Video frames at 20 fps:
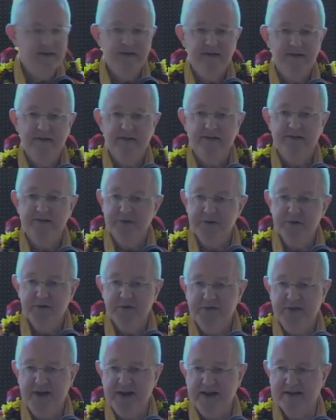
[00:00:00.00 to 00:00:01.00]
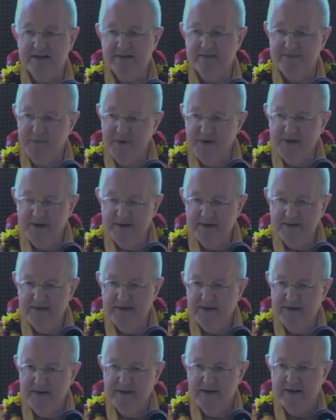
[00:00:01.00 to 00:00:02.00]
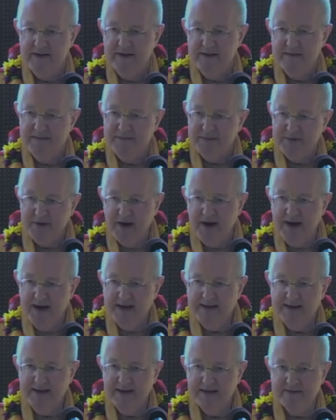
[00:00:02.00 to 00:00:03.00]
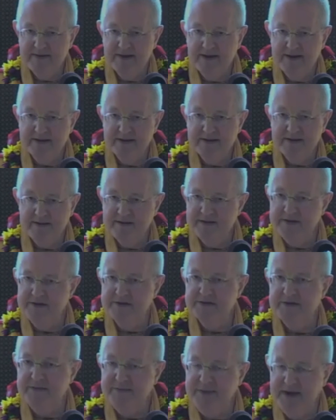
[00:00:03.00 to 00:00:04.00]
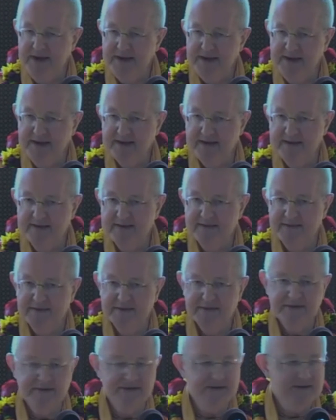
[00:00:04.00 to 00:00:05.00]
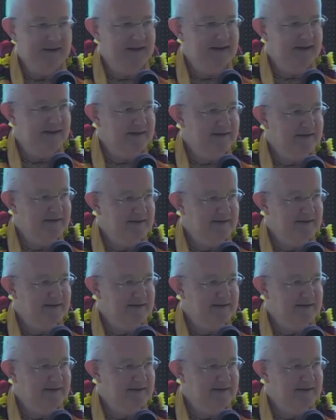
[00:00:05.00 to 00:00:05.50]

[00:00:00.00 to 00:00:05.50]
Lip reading: Two effects. One, pride arises. This is repeating, but just like so